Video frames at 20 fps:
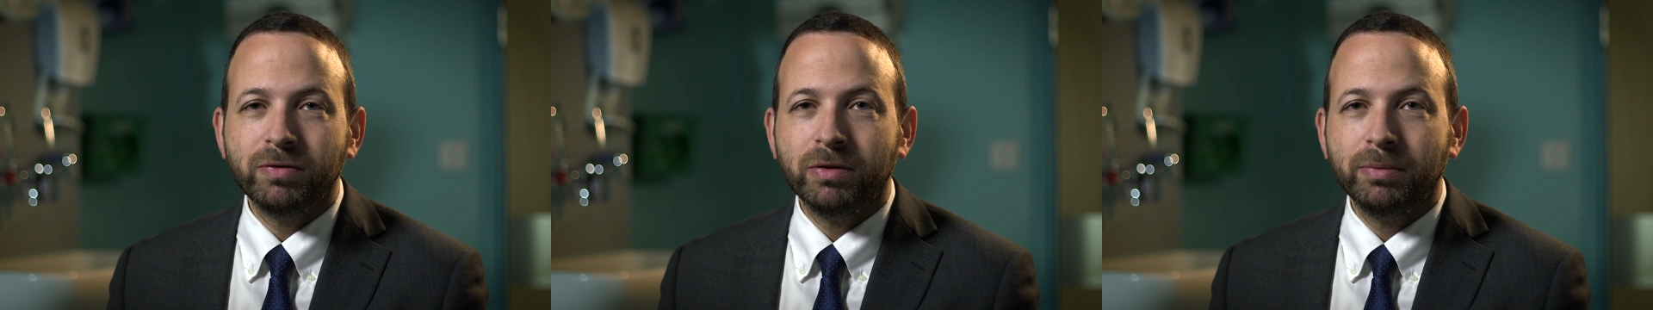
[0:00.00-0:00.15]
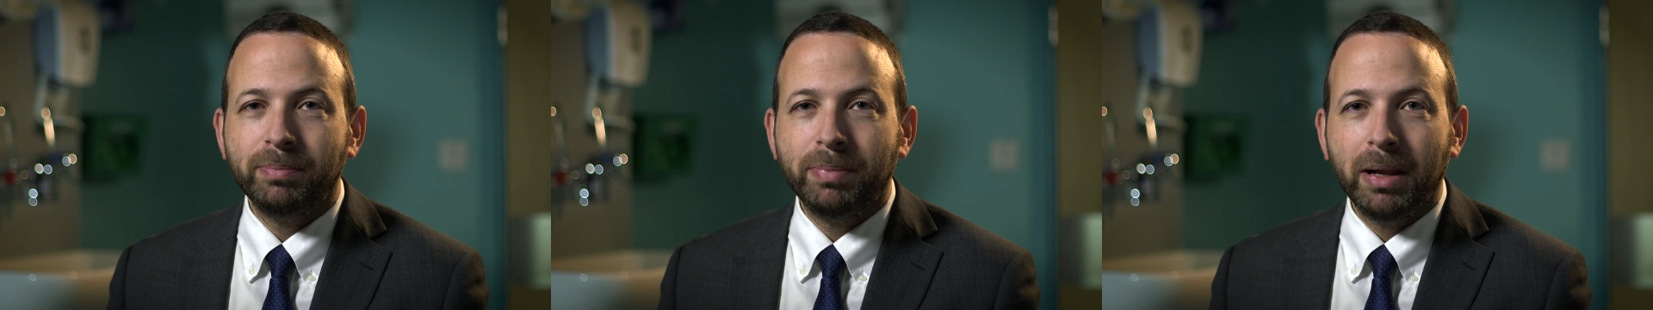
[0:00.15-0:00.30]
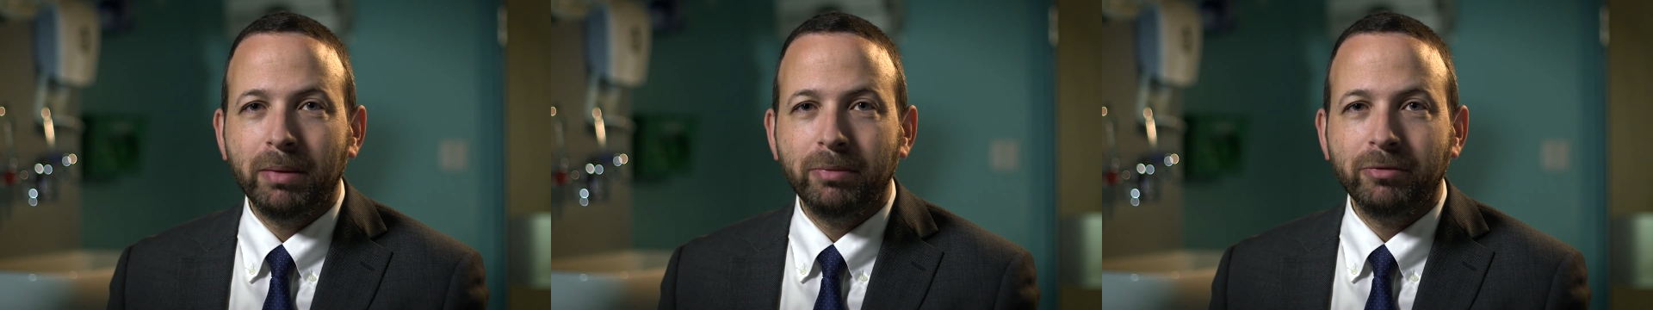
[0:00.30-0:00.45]
of
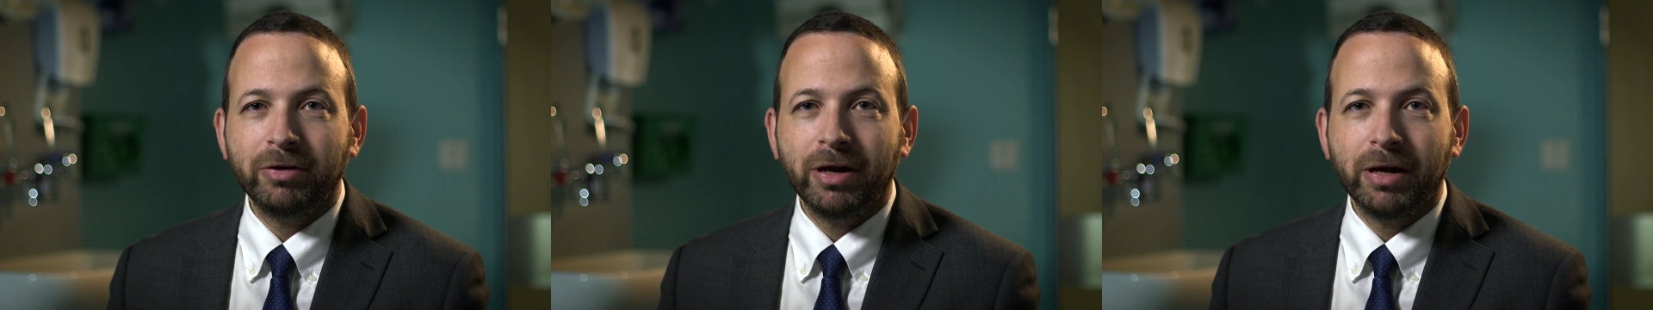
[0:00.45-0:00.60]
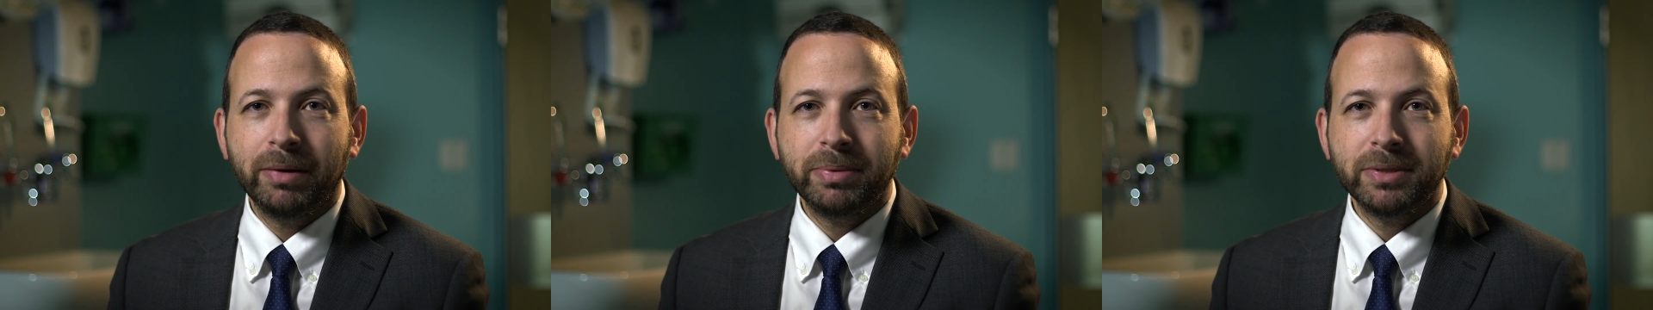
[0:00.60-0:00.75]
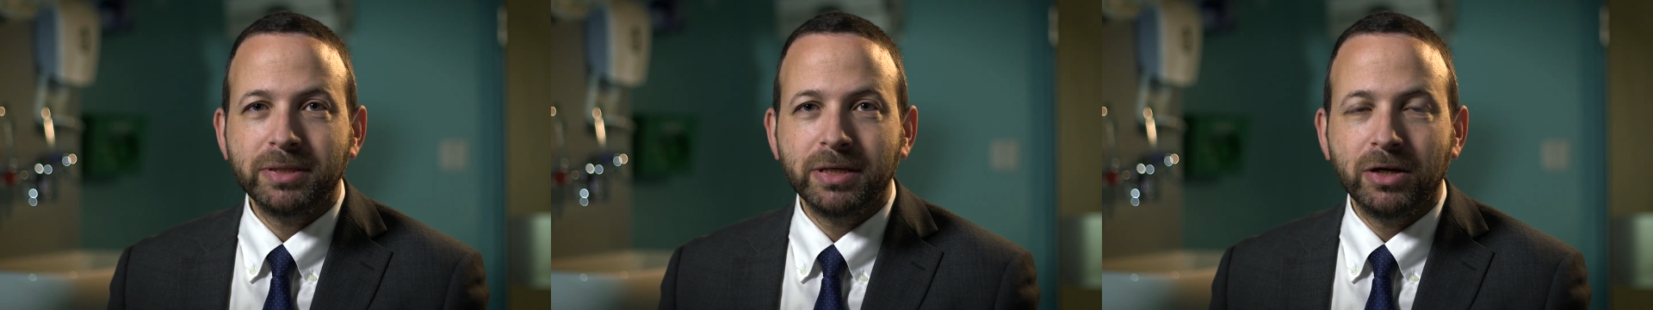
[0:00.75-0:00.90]
the pulmonary
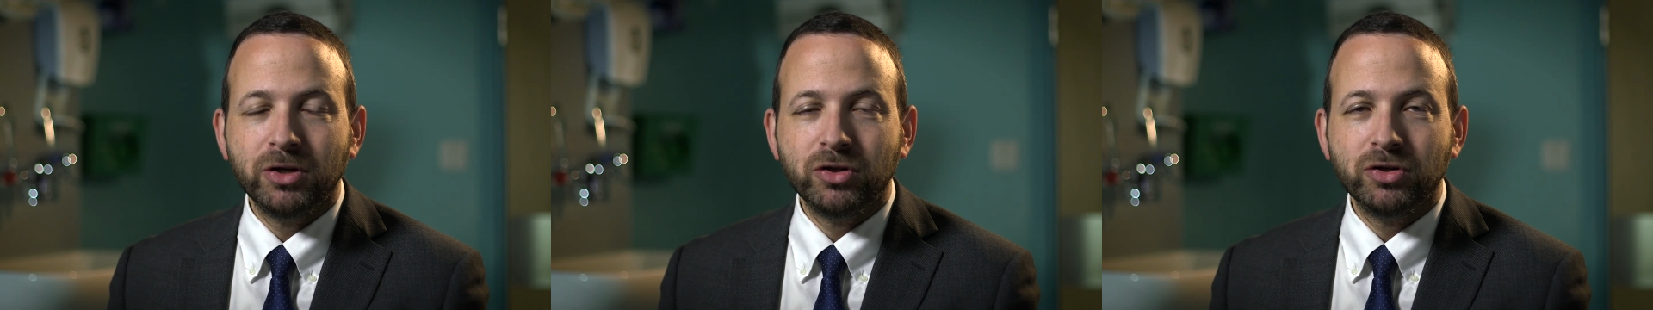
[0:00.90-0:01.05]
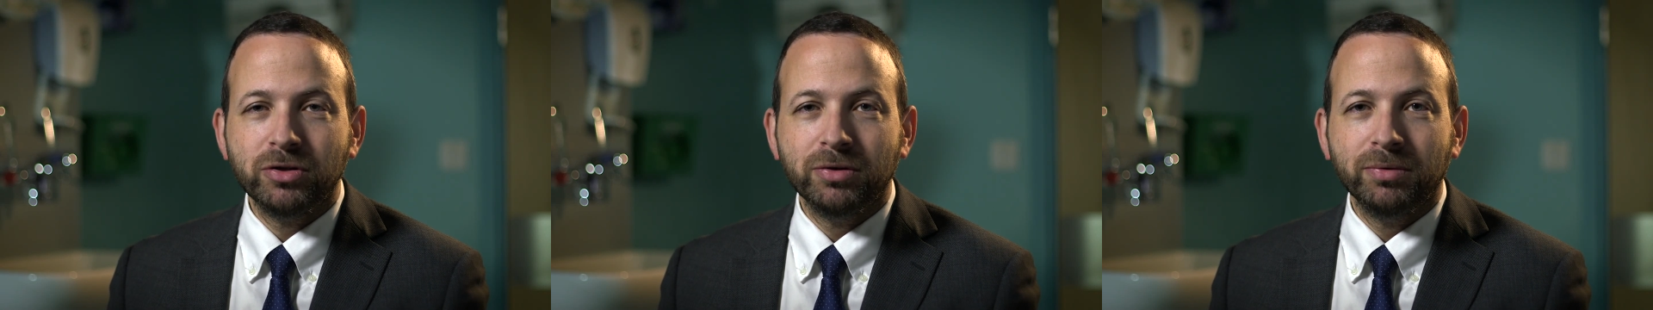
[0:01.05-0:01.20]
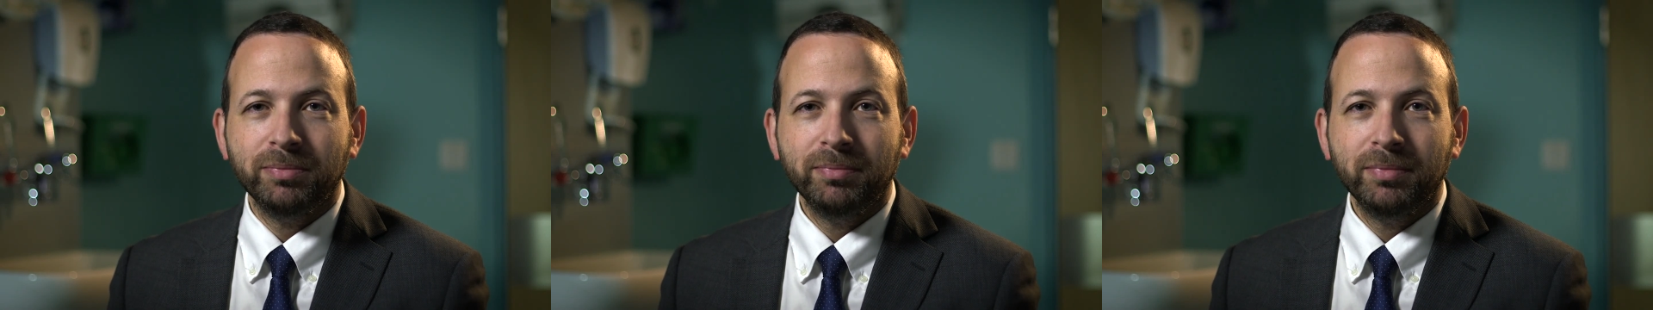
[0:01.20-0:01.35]

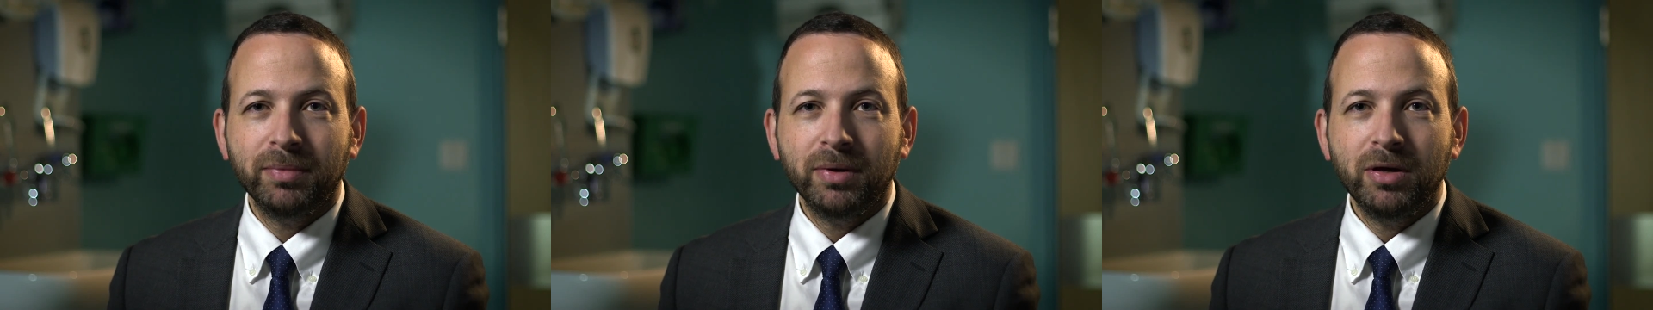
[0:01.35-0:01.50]
hypertension,